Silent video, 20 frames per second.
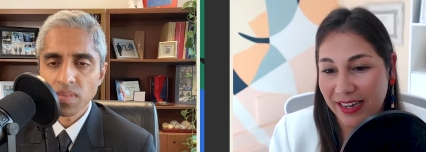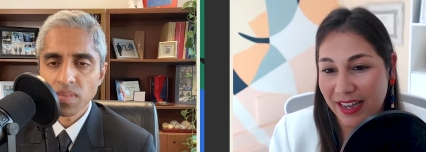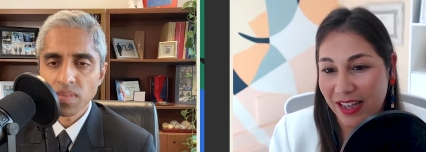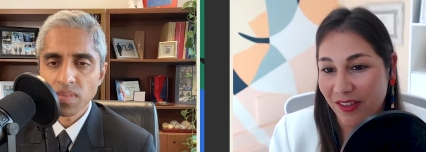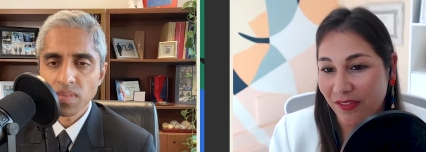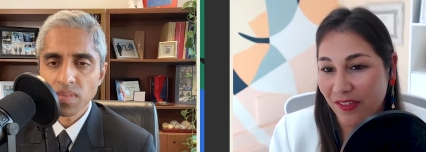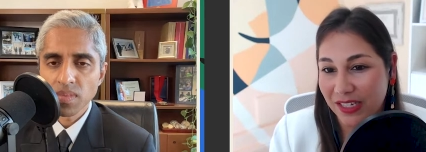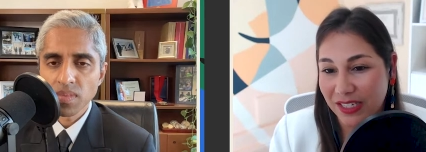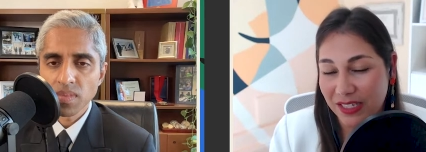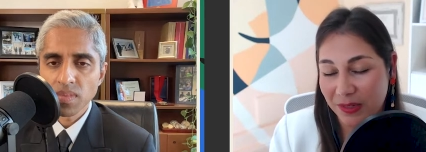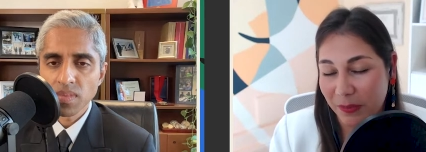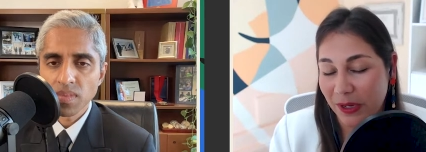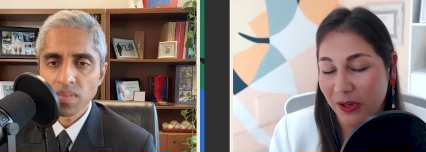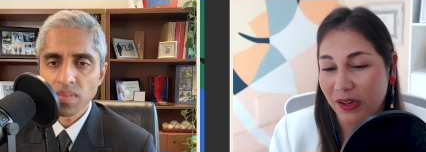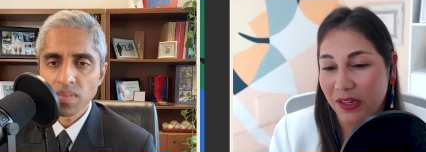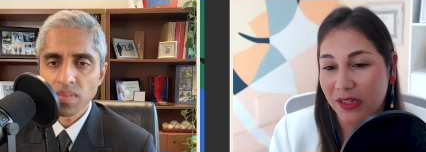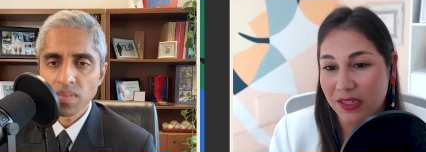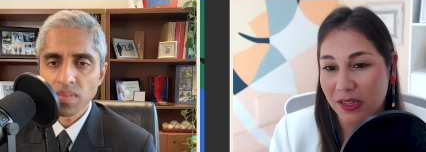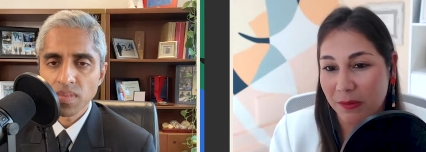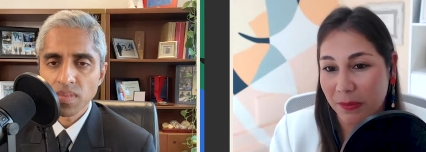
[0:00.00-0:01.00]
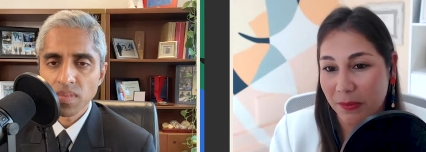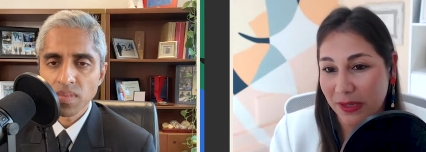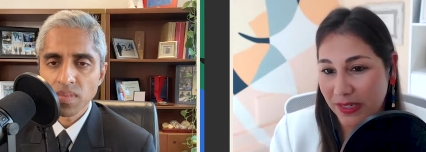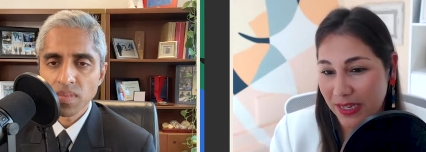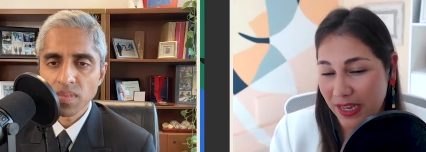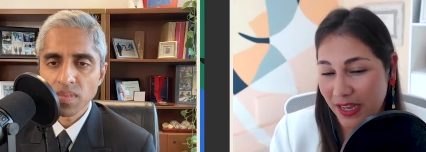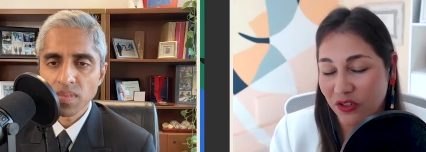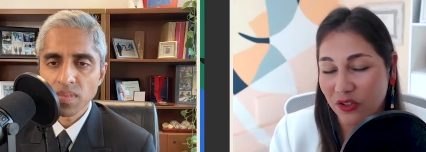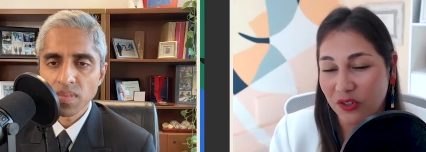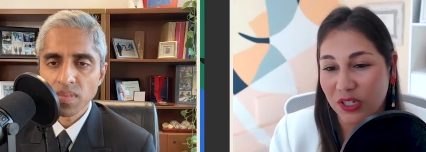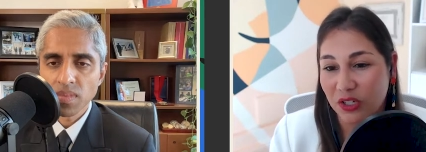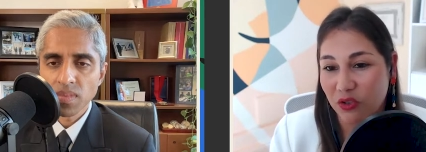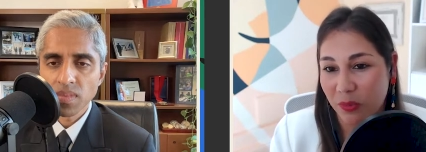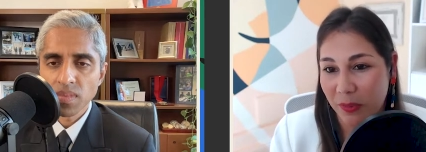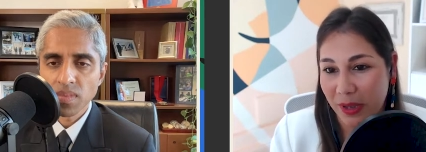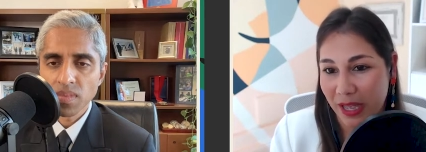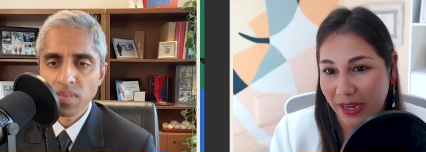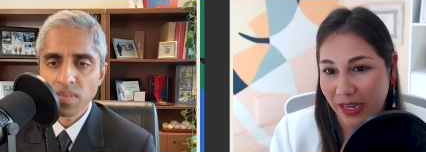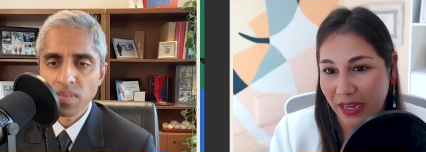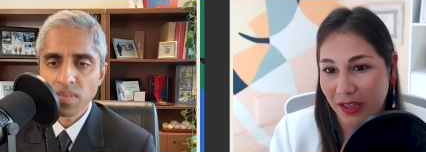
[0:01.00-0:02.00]
Speaker 1: have experienced a potentially
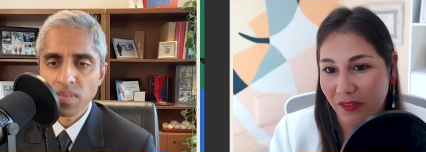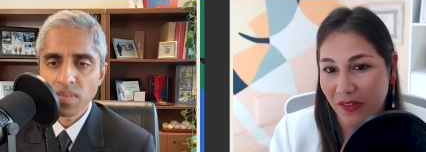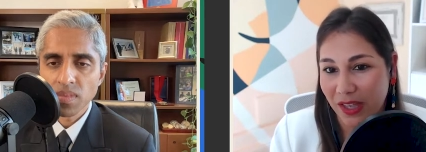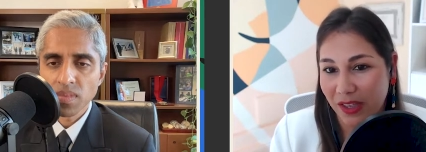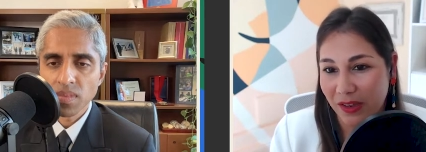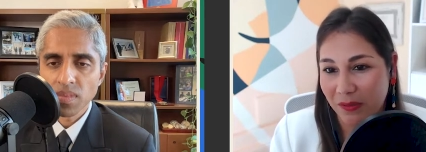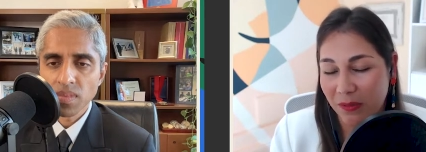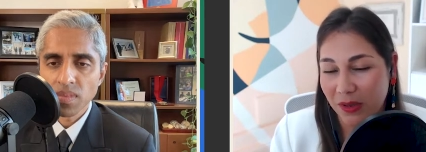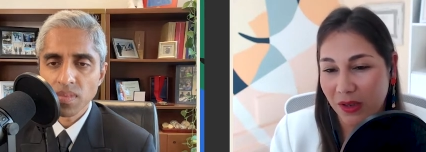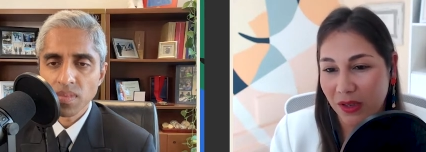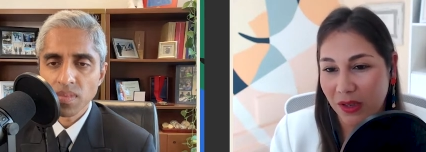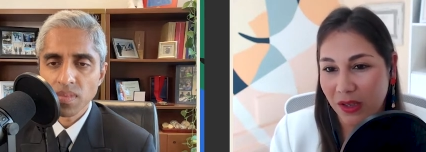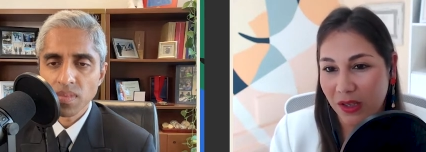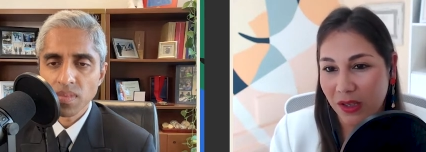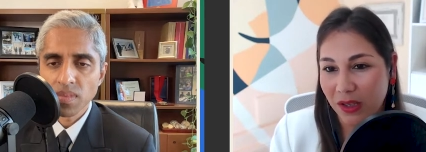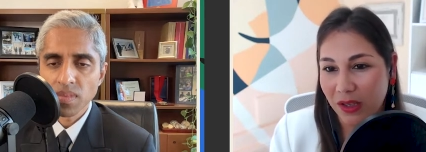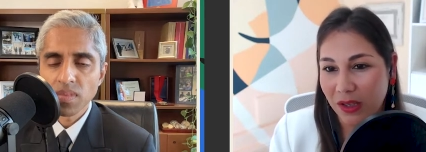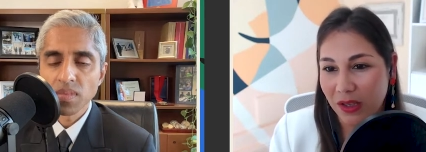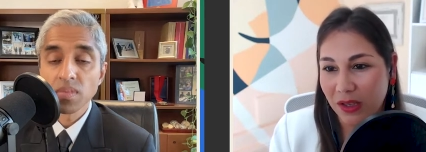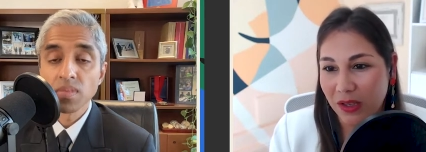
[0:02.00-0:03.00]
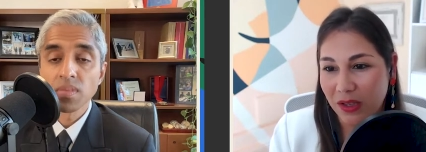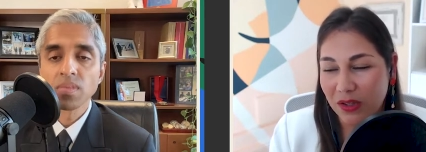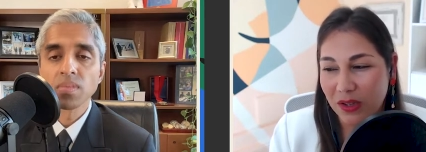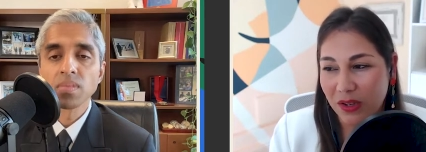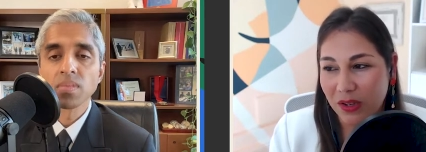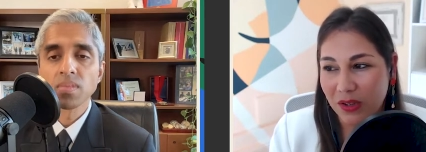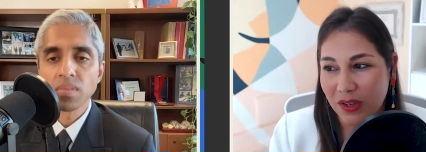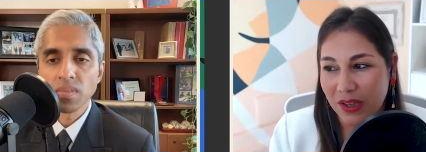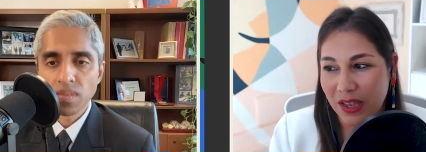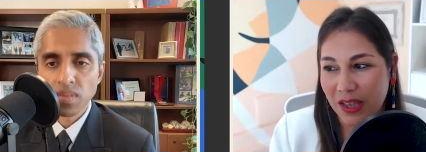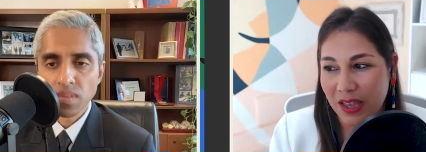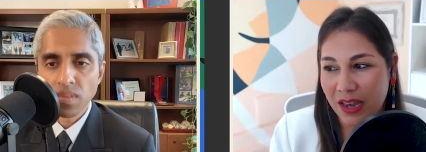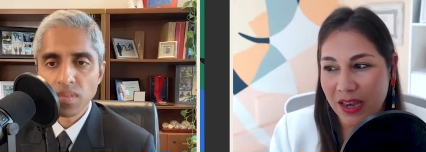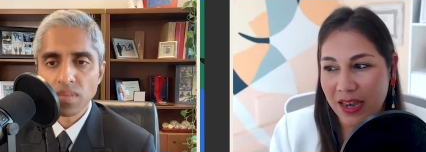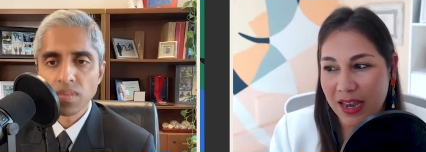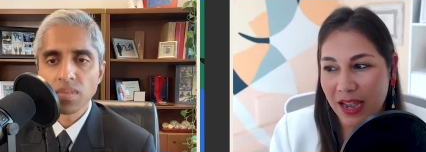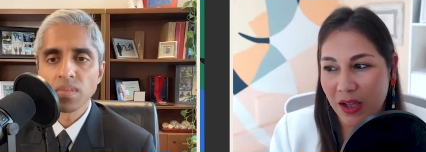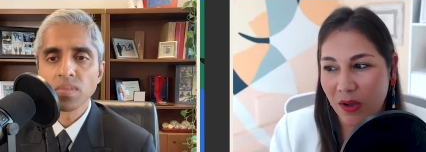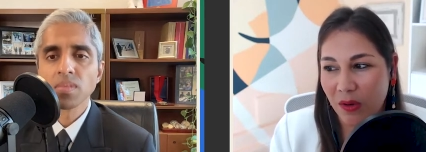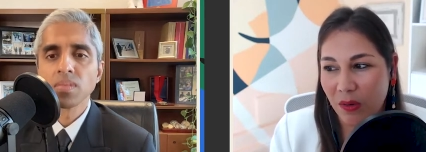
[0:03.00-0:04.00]
traumatic event. And
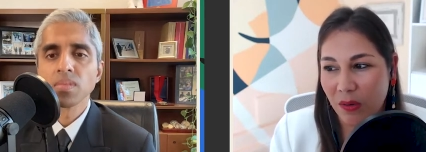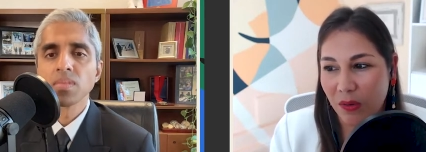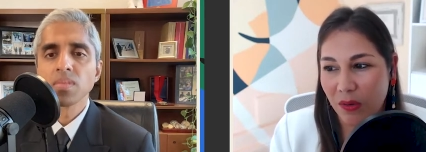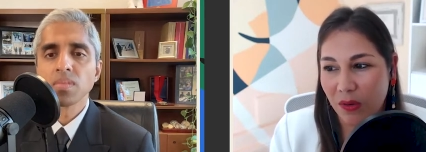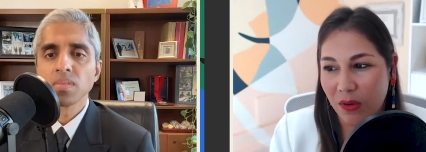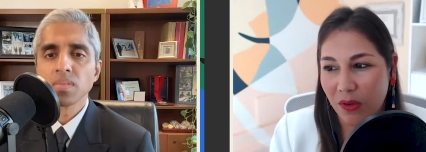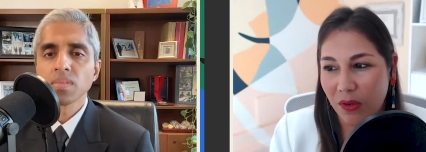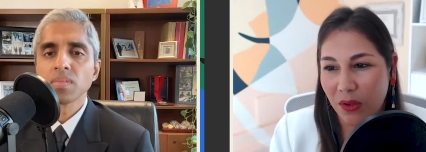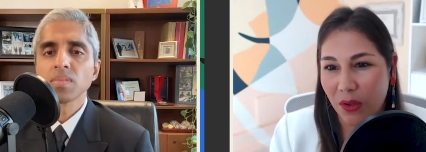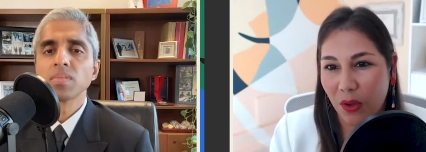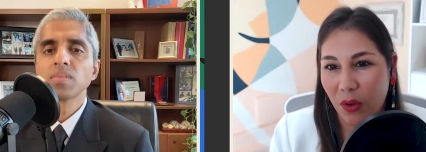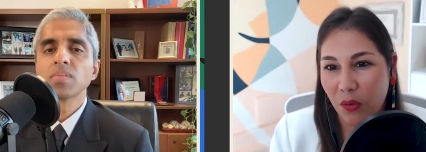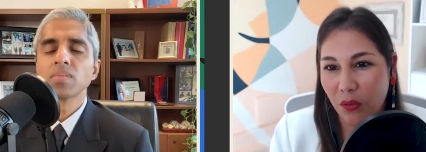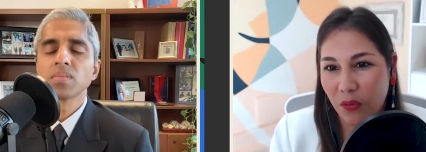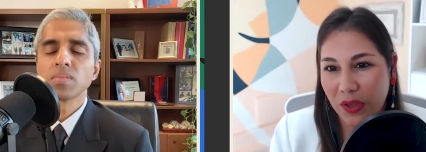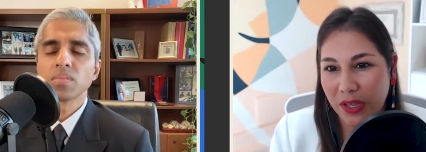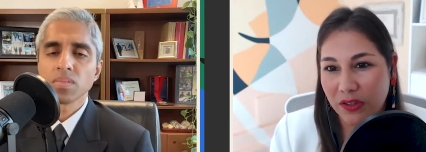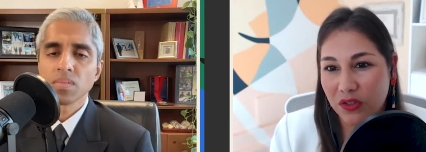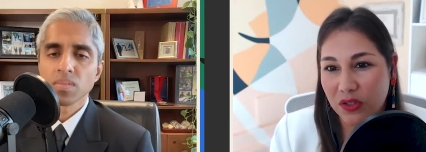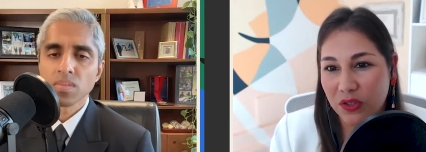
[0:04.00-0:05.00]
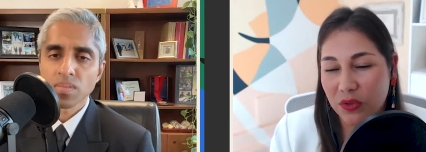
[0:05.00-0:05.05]
now, COVID just